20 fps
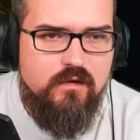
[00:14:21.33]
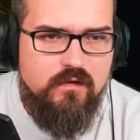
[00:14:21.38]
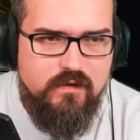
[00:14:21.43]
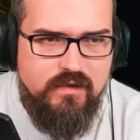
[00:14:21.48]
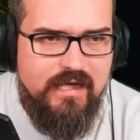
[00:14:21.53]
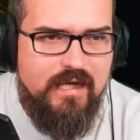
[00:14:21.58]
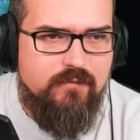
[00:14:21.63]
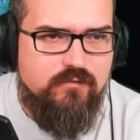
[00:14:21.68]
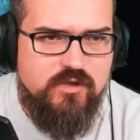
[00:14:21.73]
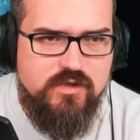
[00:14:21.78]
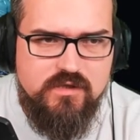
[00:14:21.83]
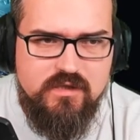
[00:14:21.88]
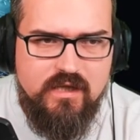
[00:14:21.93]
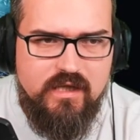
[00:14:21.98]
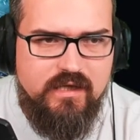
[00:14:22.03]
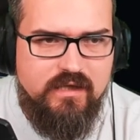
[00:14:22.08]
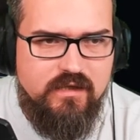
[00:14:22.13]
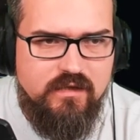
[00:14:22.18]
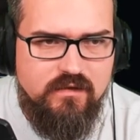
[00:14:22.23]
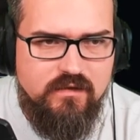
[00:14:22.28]
Yeah, just
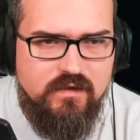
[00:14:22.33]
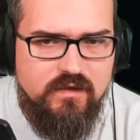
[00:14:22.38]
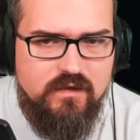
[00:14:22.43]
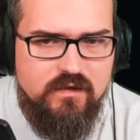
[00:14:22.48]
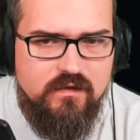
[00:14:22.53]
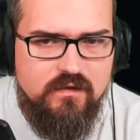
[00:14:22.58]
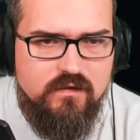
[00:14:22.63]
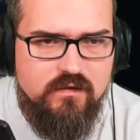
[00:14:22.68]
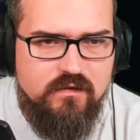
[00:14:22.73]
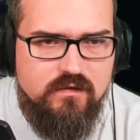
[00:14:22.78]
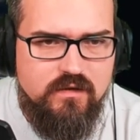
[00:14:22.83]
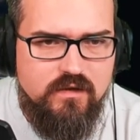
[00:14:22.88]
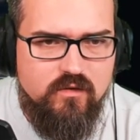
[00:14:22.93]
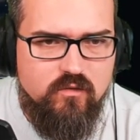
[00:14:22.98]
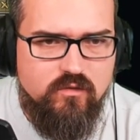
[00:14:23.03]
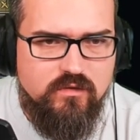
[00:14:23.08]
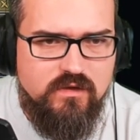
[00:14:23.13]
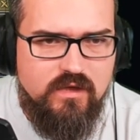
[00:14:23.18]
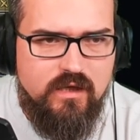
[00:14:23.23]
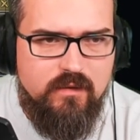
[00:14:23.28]
like in the
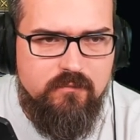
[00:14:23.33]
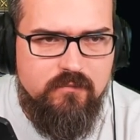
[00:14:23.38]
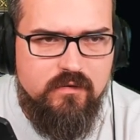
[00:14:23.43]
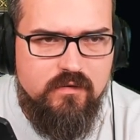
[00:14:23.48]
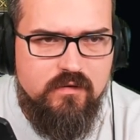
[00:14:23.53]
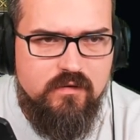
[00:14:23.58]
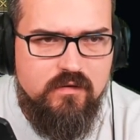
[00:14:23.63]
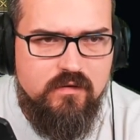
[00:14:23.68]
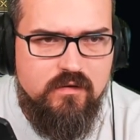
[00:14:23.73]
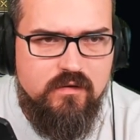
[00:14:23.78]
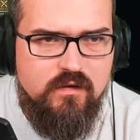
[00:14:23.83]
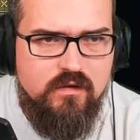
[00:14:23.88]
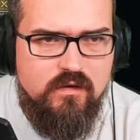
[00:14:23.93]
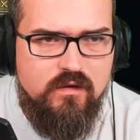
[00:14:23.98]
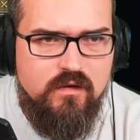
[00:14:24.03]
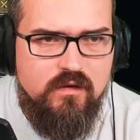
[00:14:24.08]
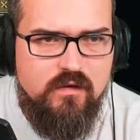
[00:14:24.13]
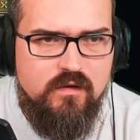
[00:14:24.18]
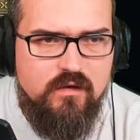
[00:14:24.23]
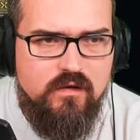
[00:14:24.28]
old game.
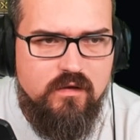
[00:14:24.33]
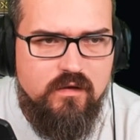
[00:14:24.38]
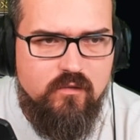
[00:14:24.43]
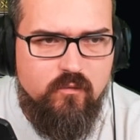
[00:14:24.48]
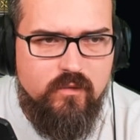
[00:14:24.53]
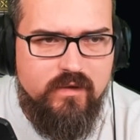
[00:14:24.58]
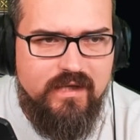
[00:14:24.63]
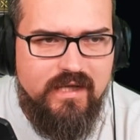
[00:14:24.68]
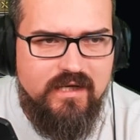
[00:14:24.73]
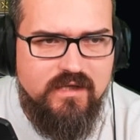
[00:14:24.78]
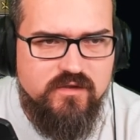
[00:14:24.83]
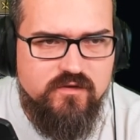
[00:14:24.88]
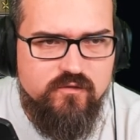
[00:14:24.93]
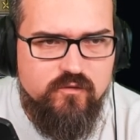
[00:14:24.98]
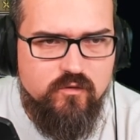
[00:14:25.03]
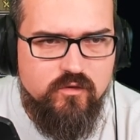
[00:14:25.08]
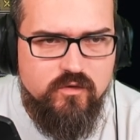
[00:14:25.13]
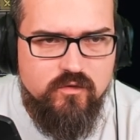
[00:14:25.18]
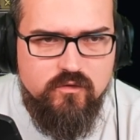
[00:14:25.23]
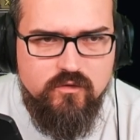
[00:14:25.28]
When that is
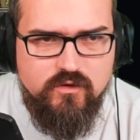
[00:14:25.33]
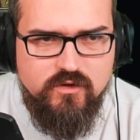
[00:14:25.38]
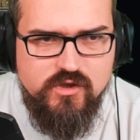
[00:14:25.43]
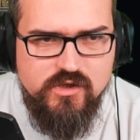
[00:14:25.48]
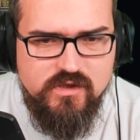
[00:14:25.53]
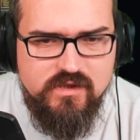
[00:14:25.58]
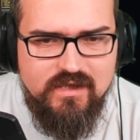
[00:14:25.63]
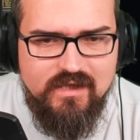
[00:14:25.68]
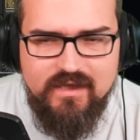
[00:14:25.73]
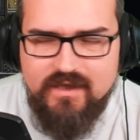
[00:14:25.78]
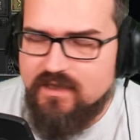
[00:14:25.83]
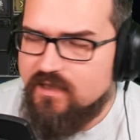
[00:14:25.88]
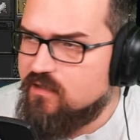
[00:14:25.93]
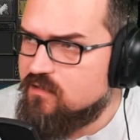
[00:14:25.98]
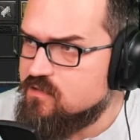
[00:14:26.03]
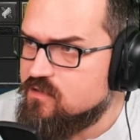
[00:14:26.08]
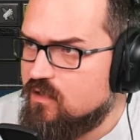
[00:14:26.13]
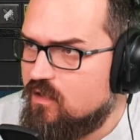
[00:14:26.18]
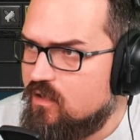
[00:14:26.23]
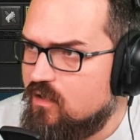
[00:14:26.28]
full, you could just click
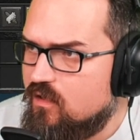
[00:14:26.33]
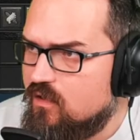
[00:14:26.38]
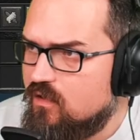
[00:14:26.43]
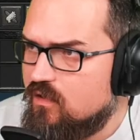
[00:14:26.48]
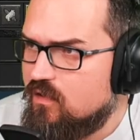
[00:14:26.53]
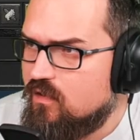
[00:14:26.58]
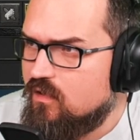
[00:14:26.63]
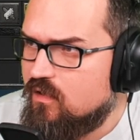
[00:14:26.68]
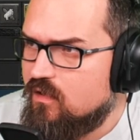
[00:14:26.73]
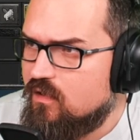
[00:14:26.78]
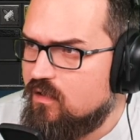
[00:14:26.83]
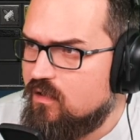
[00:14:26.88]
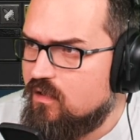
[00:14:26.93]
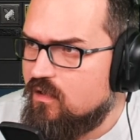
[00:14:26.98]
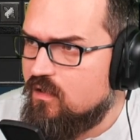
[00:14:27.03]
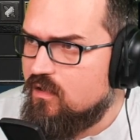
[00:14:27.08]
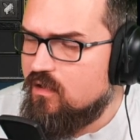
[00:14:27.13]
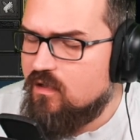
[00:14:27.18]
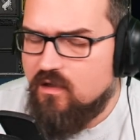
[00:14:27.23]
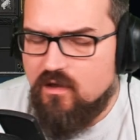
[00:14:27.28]
it on
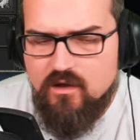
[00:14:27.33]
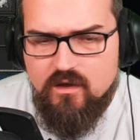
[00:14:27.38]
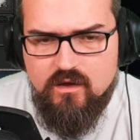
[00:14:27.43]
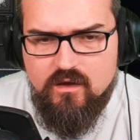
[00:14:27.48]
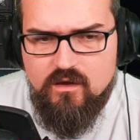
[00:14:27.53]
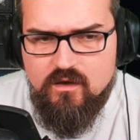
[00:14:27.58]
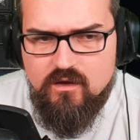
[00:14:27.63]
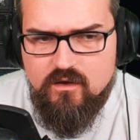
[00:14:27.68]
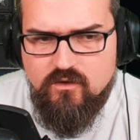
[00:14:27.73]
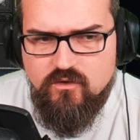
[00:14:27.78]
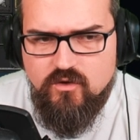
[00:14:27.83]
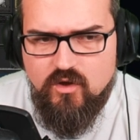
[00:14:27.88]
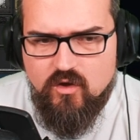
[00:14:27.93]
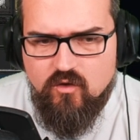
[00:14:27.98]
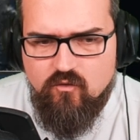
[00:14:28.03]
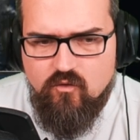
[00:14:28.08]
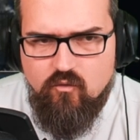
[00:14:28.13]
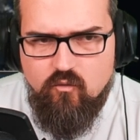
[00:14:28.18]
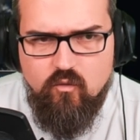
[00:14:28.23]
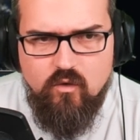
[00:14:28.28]
Dawn
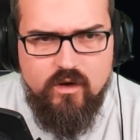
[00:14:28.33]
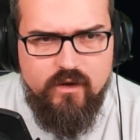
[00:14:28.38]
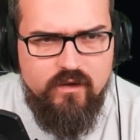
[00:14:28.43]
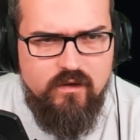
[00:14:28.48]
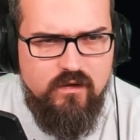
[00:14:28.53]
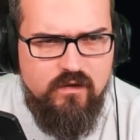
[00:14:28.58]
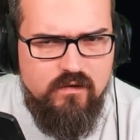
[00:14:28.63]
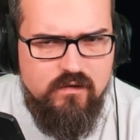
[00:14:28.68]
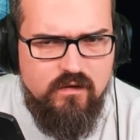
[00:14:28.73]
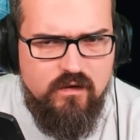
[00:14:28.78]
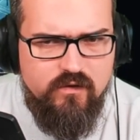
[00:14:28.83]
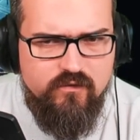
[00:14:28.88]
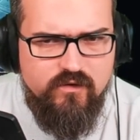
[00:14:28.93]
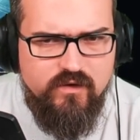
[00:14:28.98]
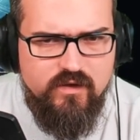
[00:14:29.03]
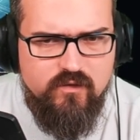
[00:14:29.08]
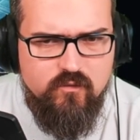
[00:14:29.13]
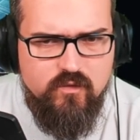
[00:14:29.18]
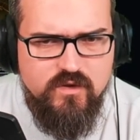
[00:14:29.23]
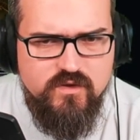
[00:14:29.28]
of War 1, I
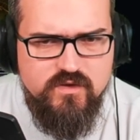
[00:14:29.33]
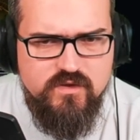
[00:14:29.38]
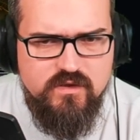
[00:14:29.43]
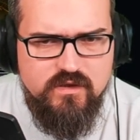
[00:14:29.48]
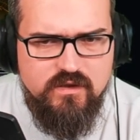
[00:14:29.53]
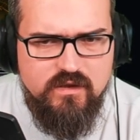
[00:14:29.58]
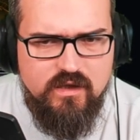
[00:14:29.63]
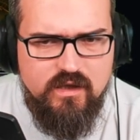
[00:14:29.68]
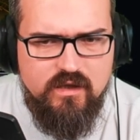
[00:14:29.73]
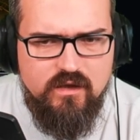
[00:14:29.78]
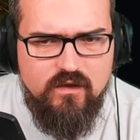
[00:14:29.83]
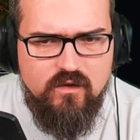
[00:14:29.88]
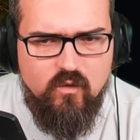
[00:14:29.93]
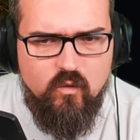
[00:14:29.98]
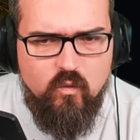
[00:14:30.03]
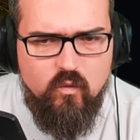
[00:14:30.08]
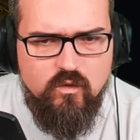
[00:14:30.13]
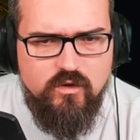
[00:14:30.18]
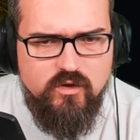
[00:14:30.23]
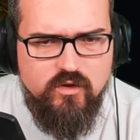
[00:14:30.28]
think it was, and then
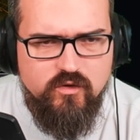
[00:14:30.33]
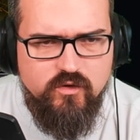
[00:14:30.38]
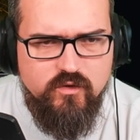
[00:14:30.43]
all your